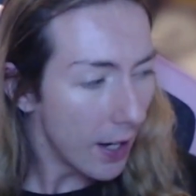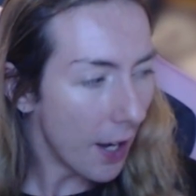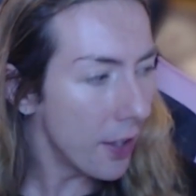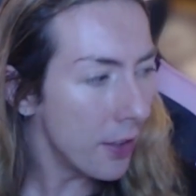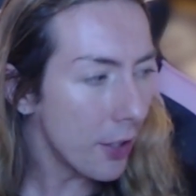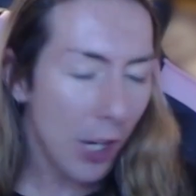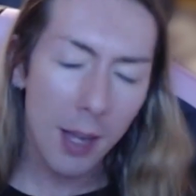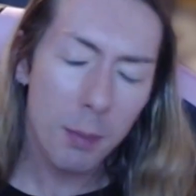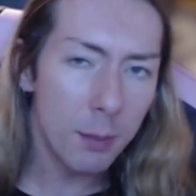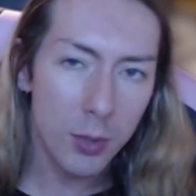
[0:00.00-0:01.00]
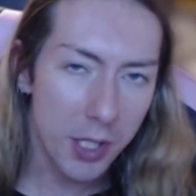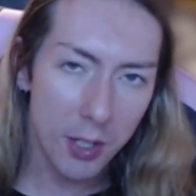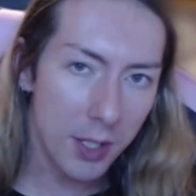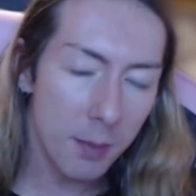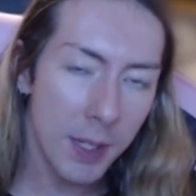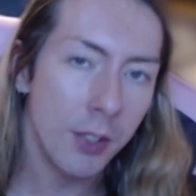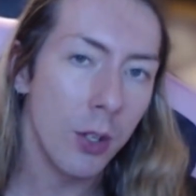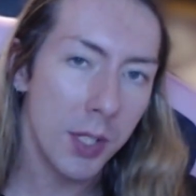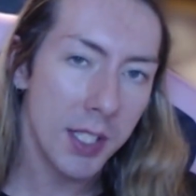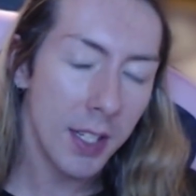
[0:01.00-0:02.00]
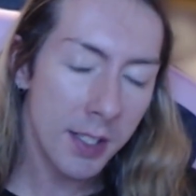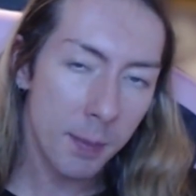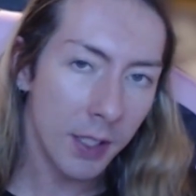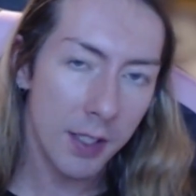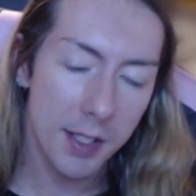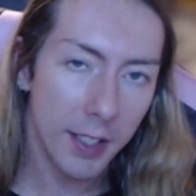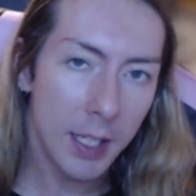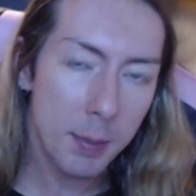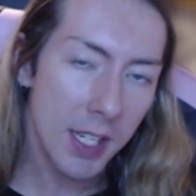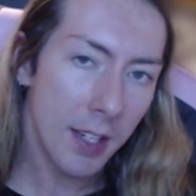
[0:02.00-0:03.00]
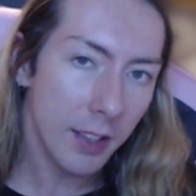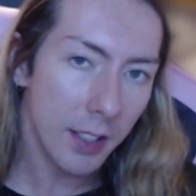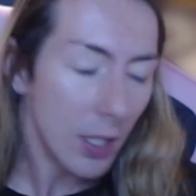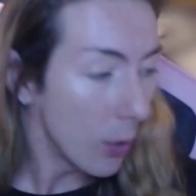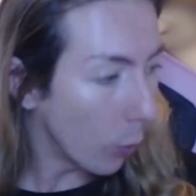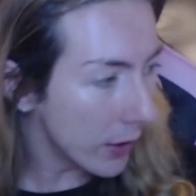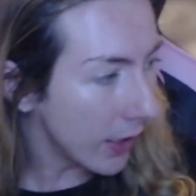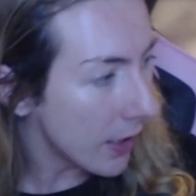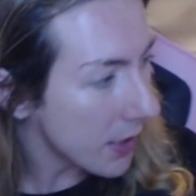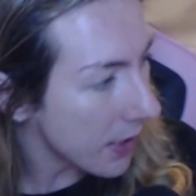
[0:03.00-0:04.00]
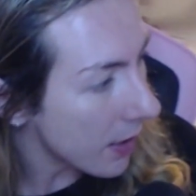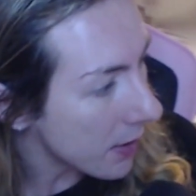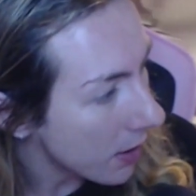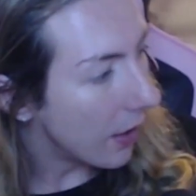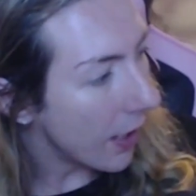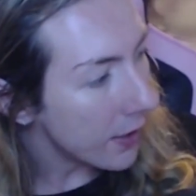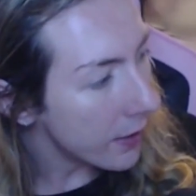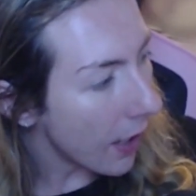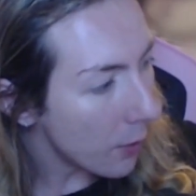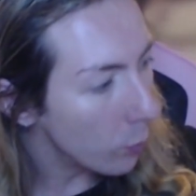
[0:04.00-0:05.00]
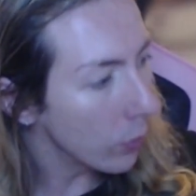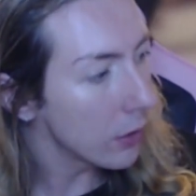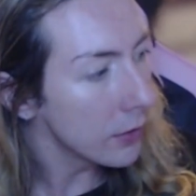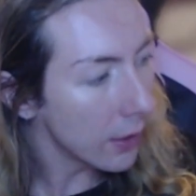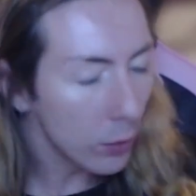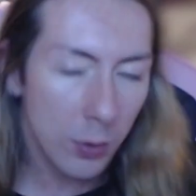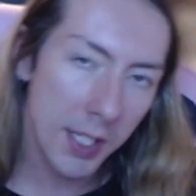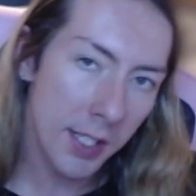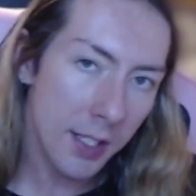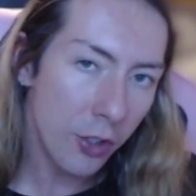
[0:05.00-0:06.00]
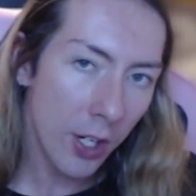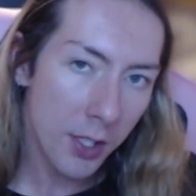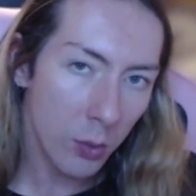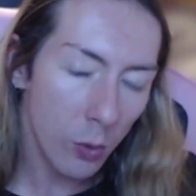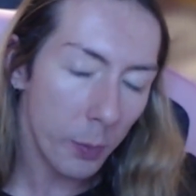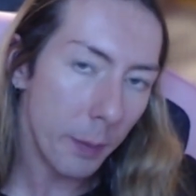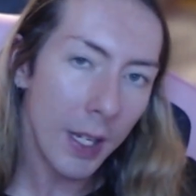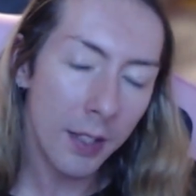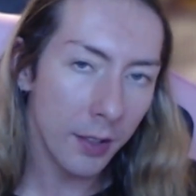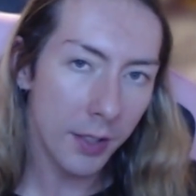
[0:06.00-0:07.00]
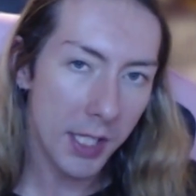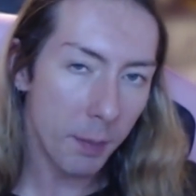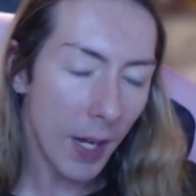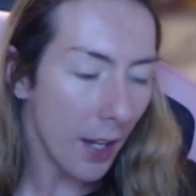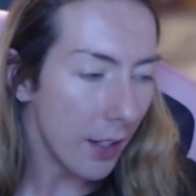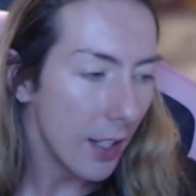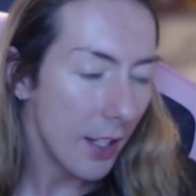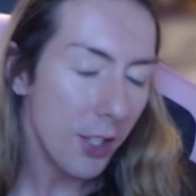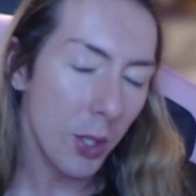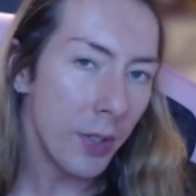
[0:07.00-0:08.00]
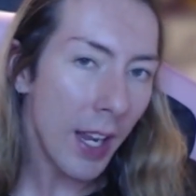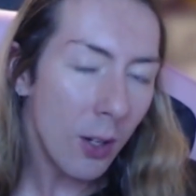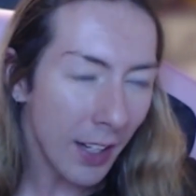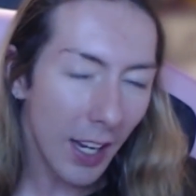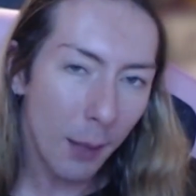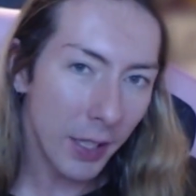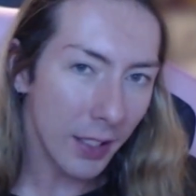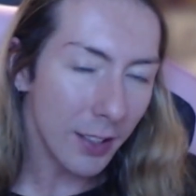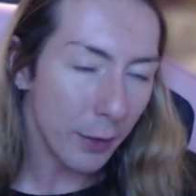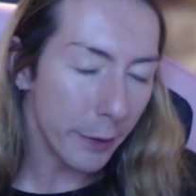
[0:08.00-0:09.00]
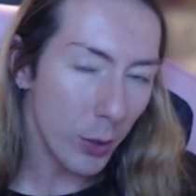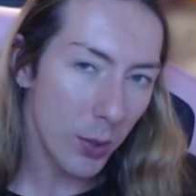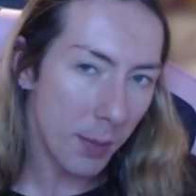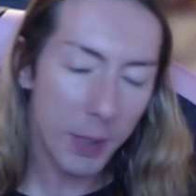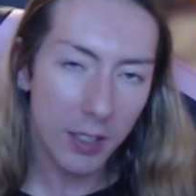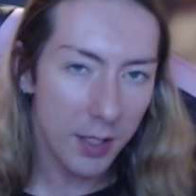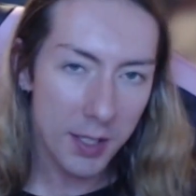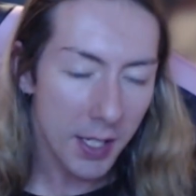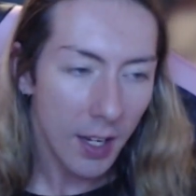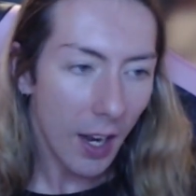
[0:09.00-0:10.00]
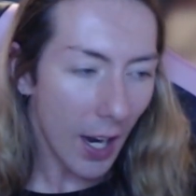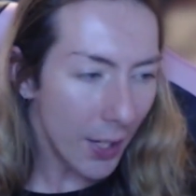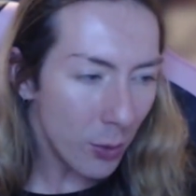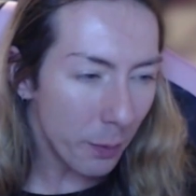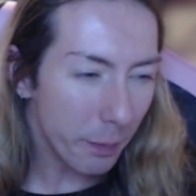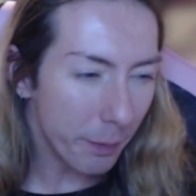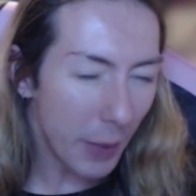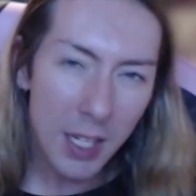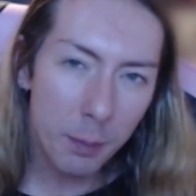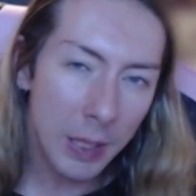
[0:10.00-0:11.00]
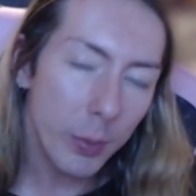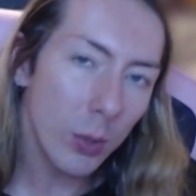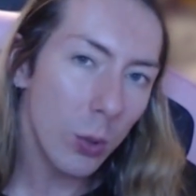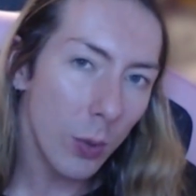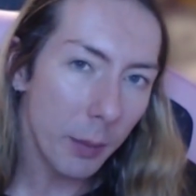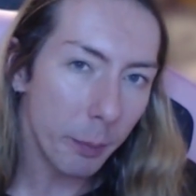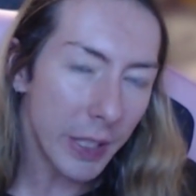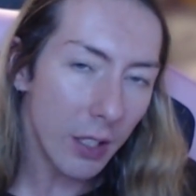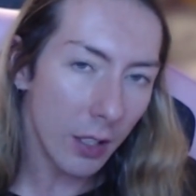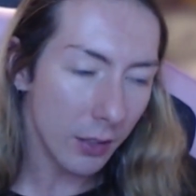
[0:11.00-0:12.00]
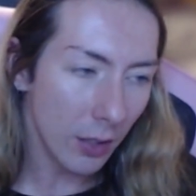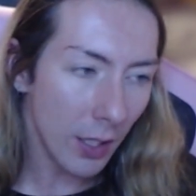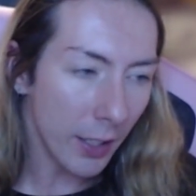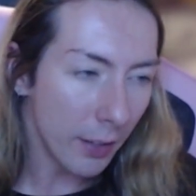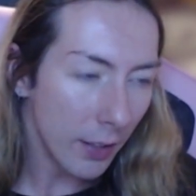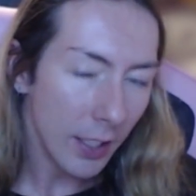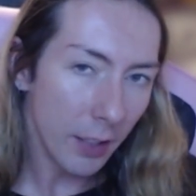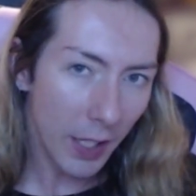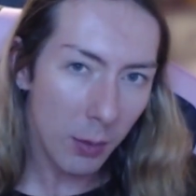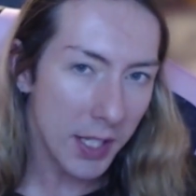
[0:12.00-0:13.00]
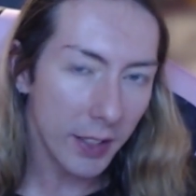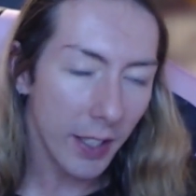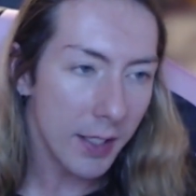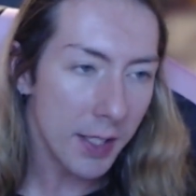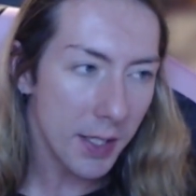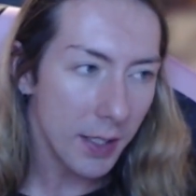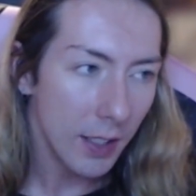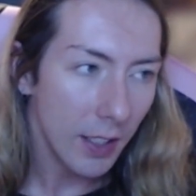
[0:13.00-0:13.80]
And then the chat members start to make no sense because they keep saying things. One guy says, any N-word that loses to JaiZo will be banned on the spot. So now I'm getting confused because I don't ban people who I beat online. If that was the case,